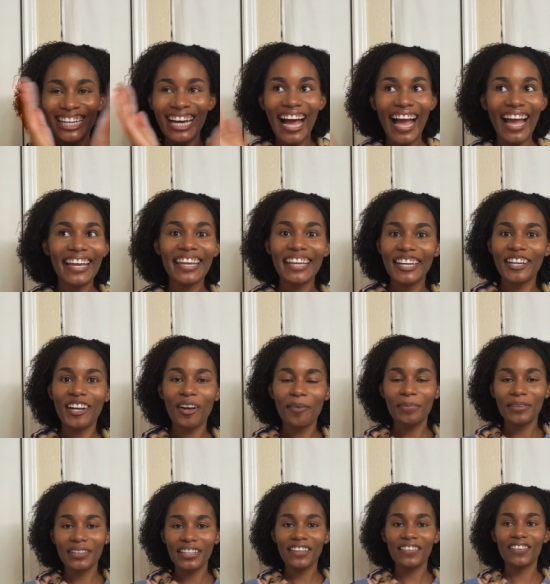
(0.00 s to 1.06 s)
I cannot
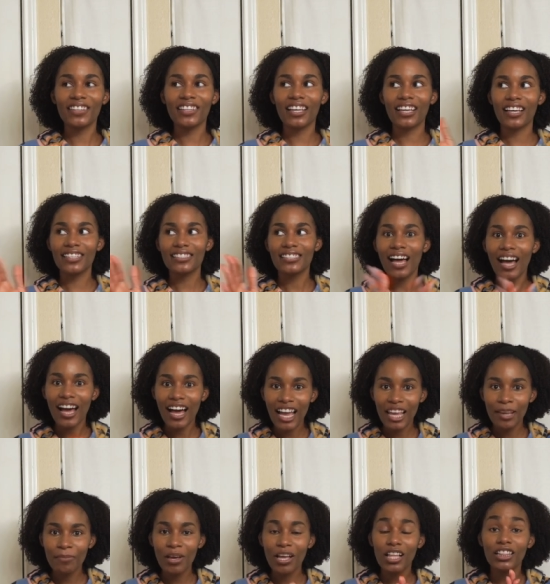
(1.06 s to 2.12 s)
believe it, like
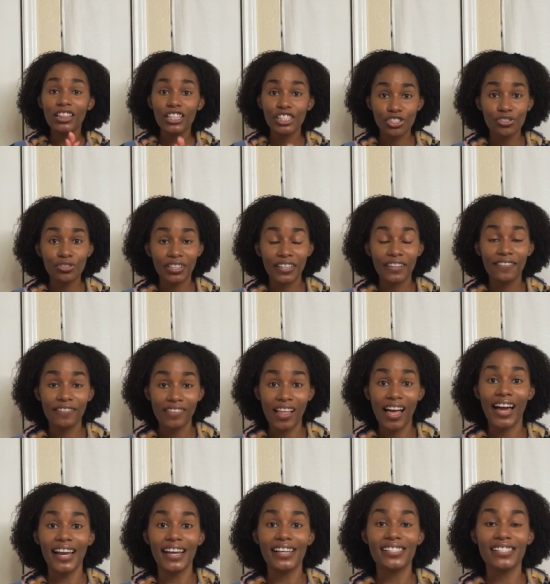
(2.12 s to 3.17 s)
time literally
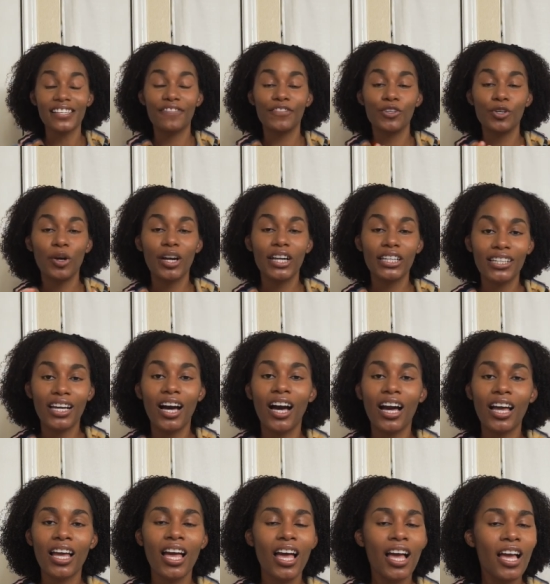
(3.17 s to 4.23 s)
flies. If you are
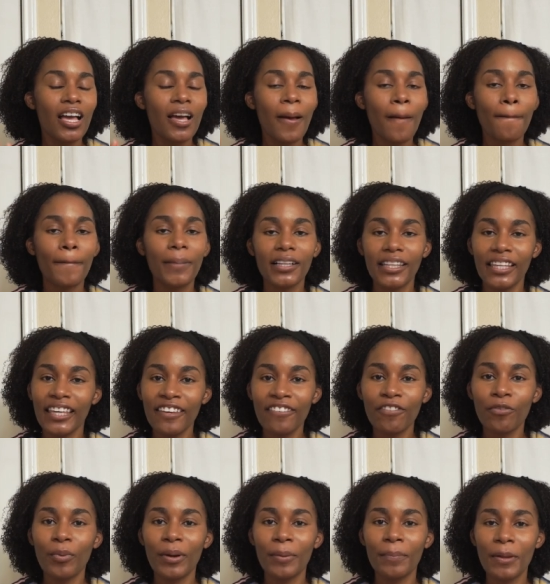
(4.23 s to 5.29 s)
young, Believe
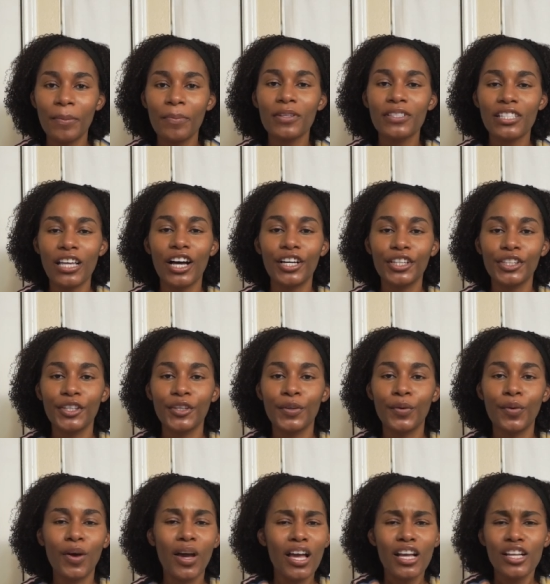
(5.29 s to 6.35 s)
when people tell
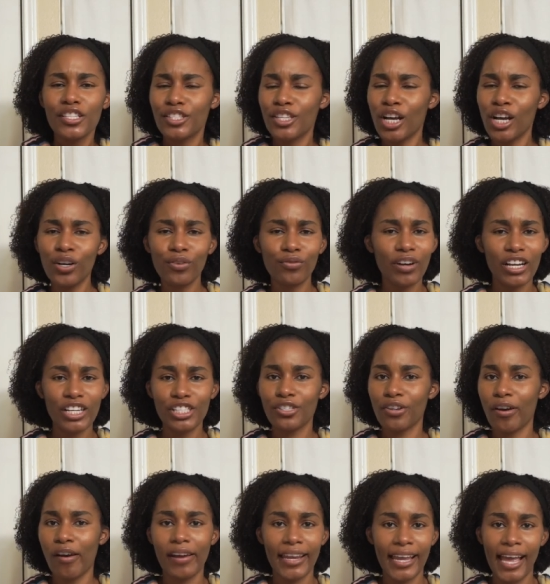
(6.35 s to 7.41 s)
you, don't rush
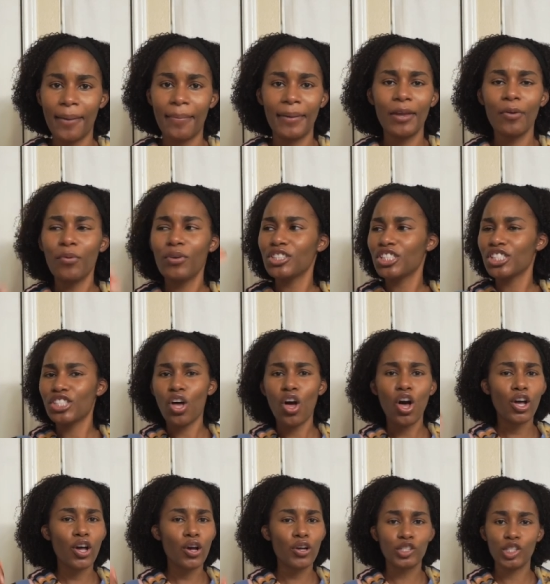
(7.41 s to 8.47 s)
growing up. It will just
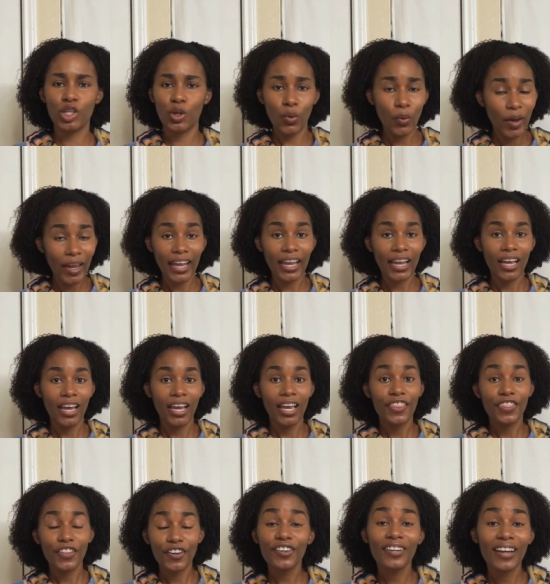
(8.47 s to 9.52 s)
all go so quick.
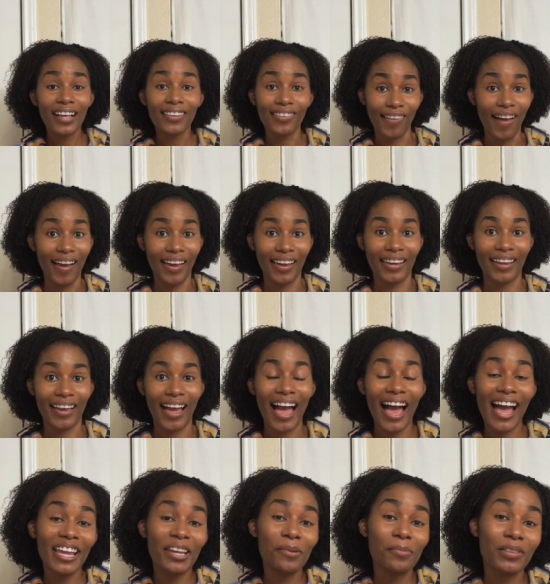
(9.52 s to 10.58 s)
They're not lying.
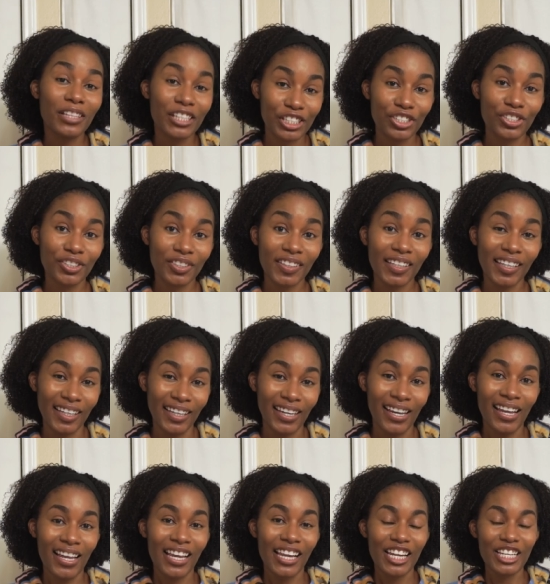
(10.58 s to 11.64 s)
I am literally
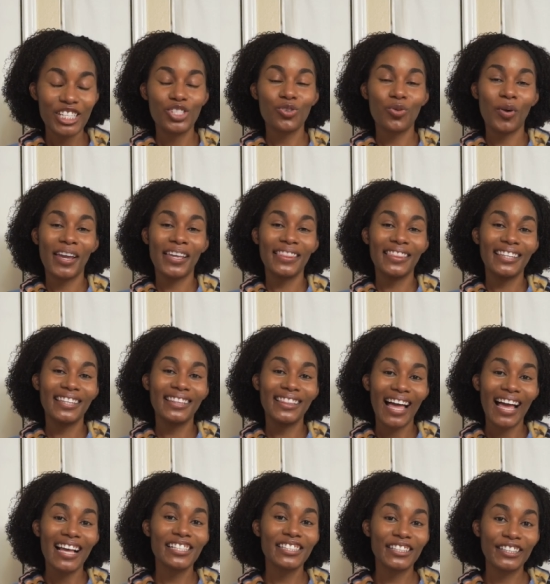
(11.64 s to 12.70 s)
enjoying the
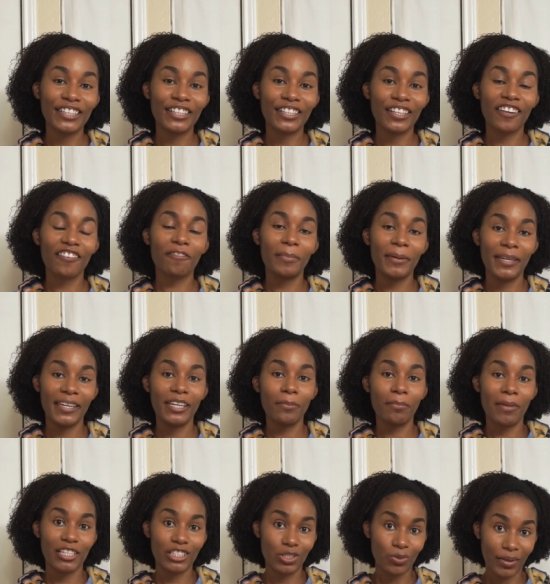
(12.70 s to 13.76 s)
last year of being in
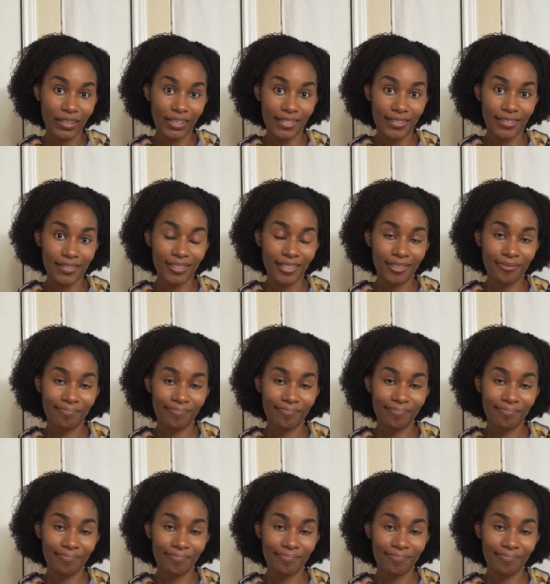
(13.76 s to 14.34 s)
my 20s.